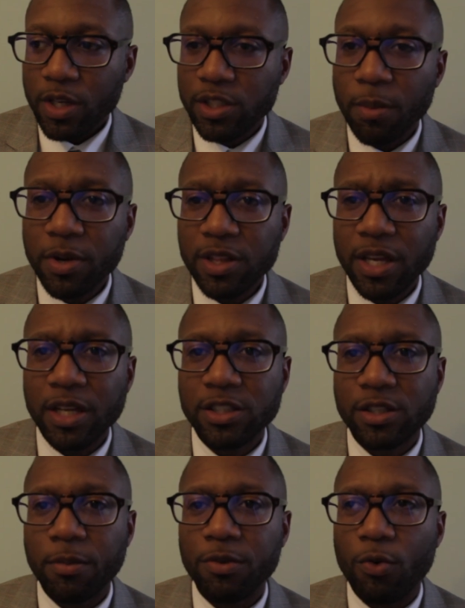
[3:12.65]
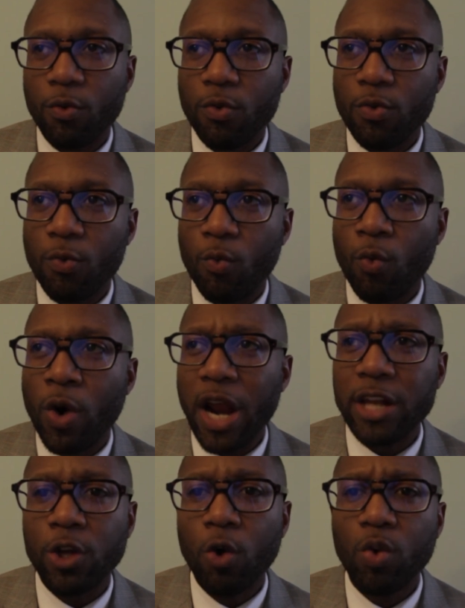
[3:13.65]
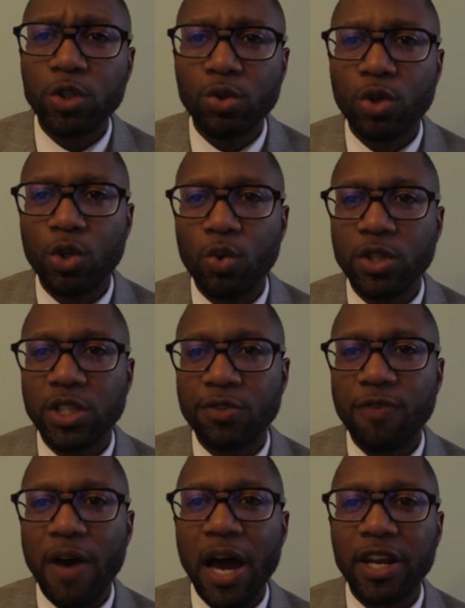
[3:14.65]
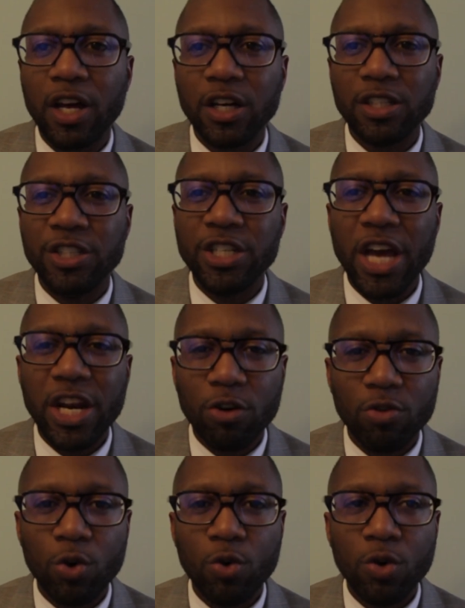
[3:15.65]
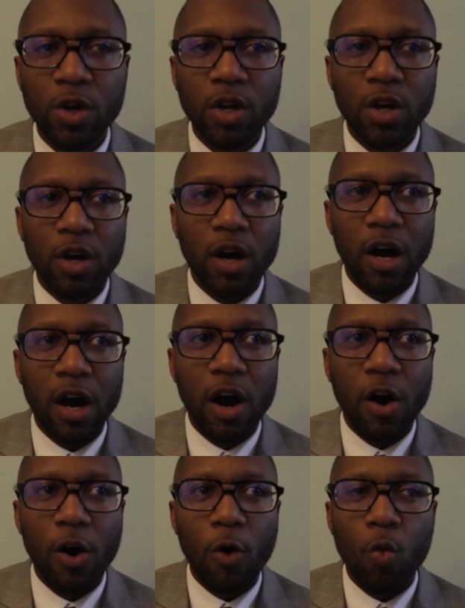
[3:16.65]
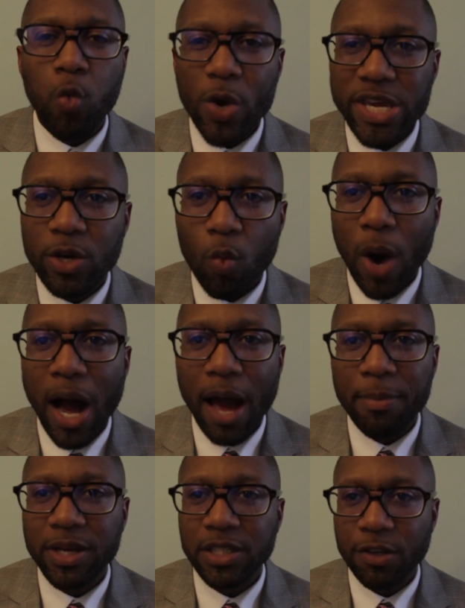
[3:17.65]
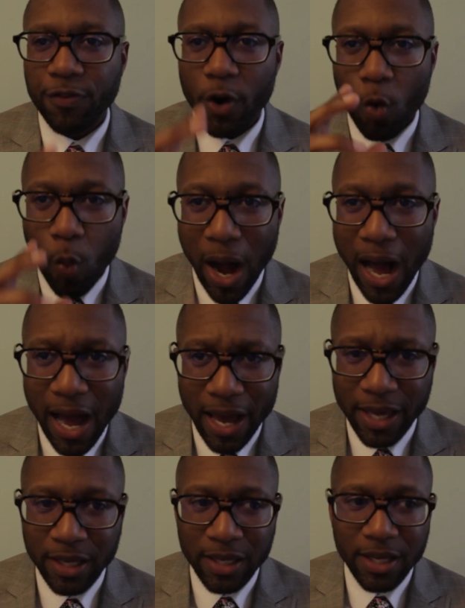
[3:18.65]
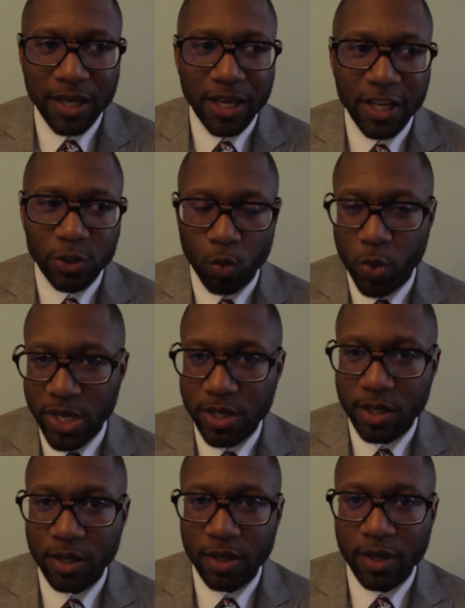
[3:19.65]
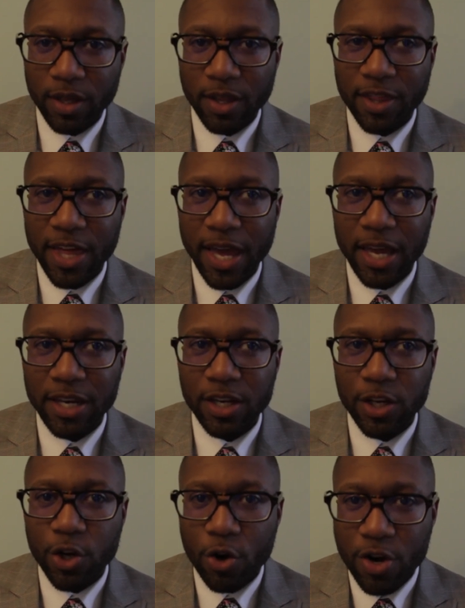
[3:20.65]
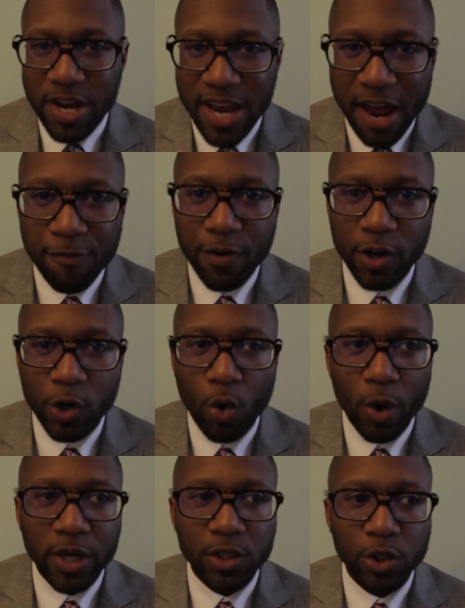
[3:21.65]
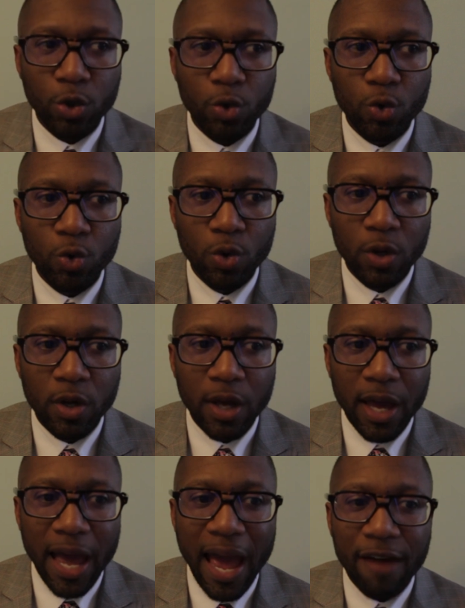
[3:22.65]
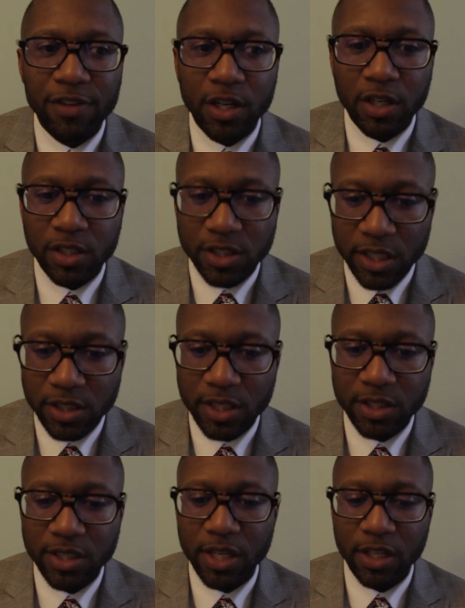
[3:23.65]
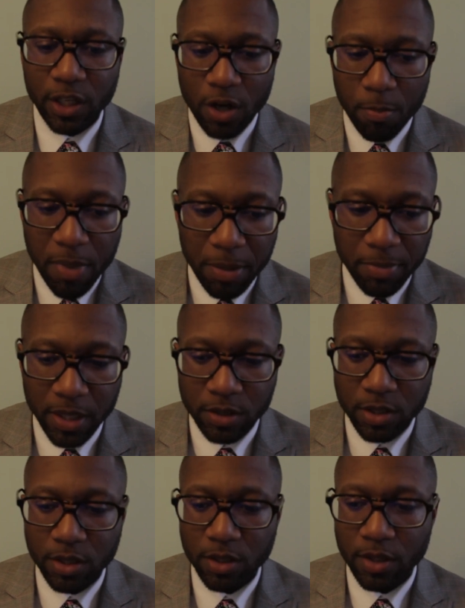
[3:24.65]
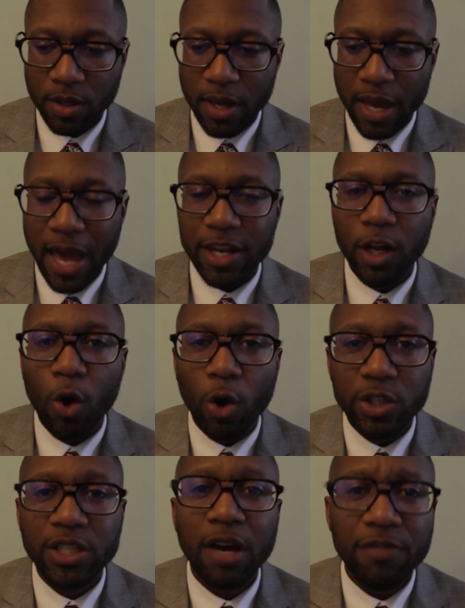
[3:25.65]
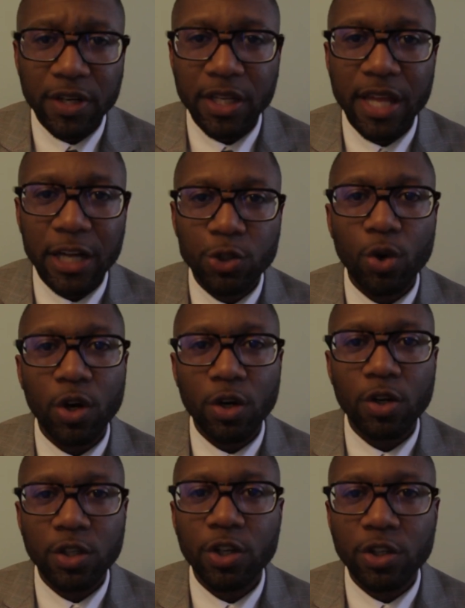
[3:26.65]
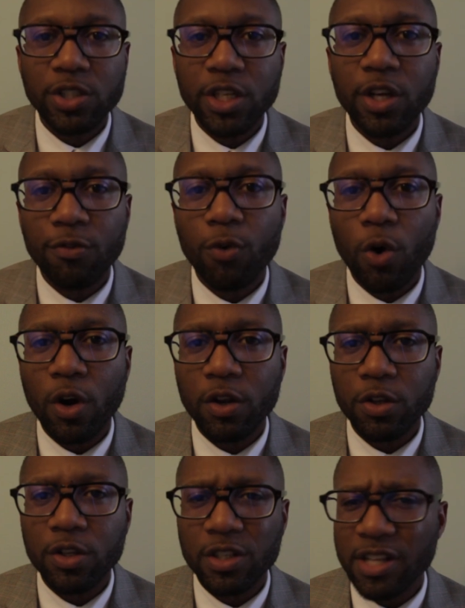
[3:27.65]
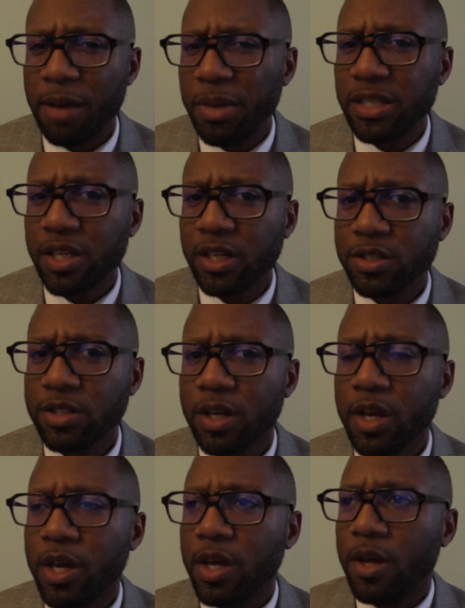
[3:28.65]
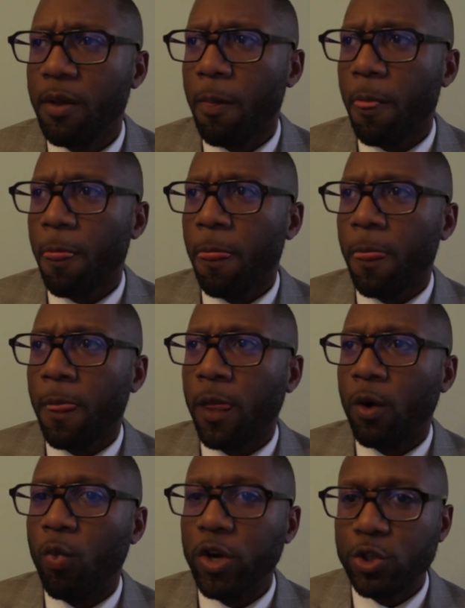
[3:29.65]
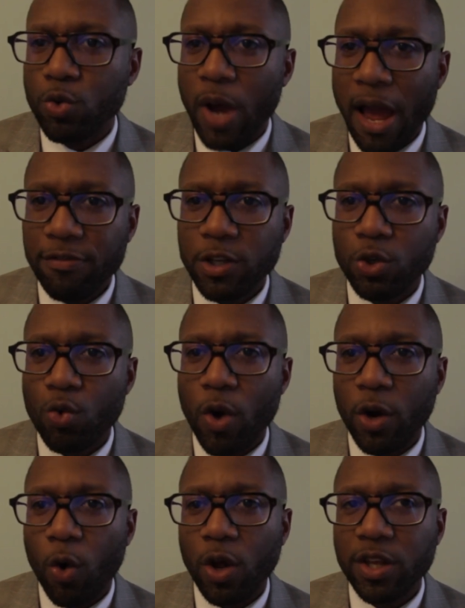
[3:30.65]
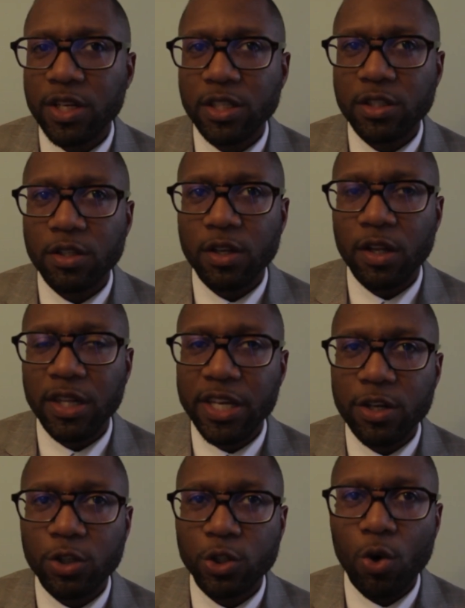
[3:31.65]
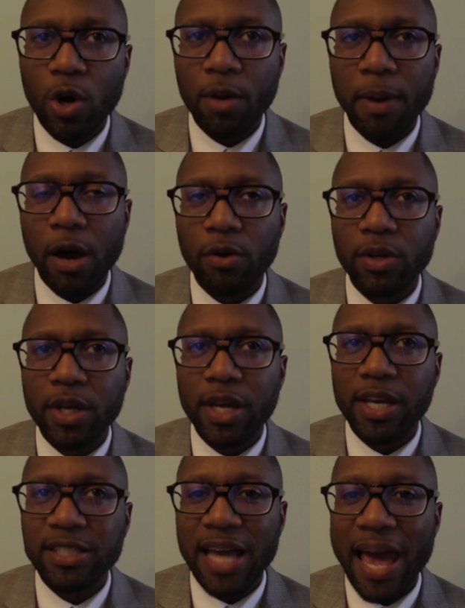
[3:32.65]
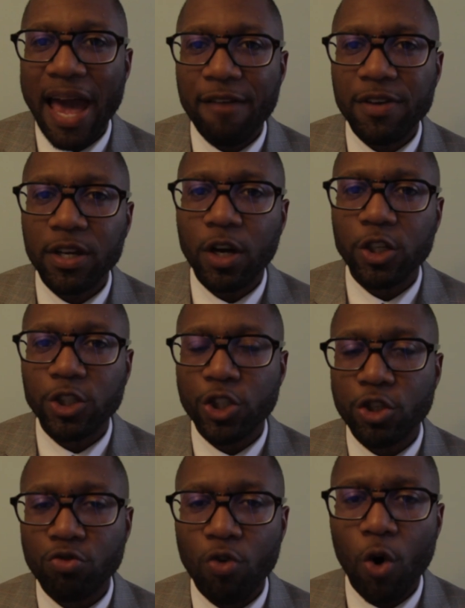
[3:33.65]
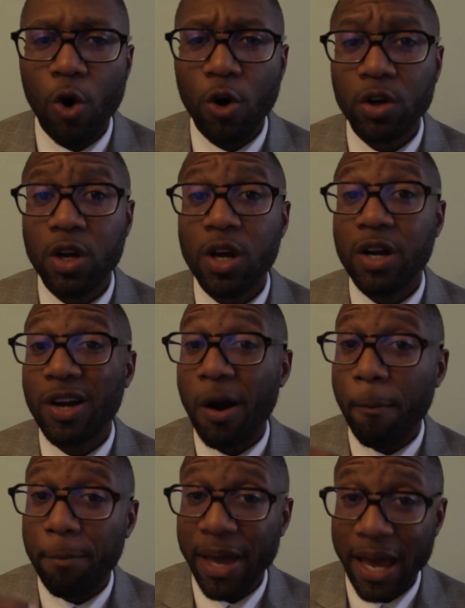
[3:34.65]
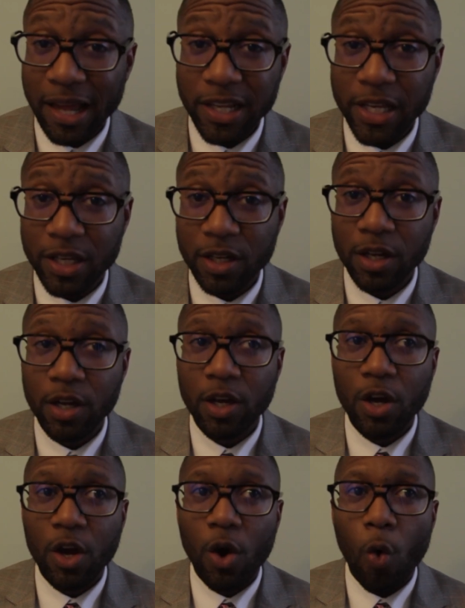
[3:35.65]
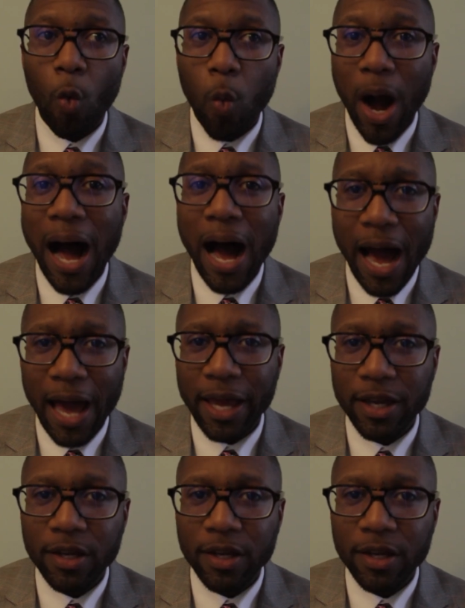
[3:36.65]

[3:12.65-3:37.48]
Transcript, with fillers: some of the things, some what I don't want you to do is just find a general uh, weak why. Because if your why is weak, then you're never going to have the consistency and the commitment and the longevity that you're you're seeking for. Does that make sense? What you have to do, what all of these leaders talk about, is having a strong, compelling why.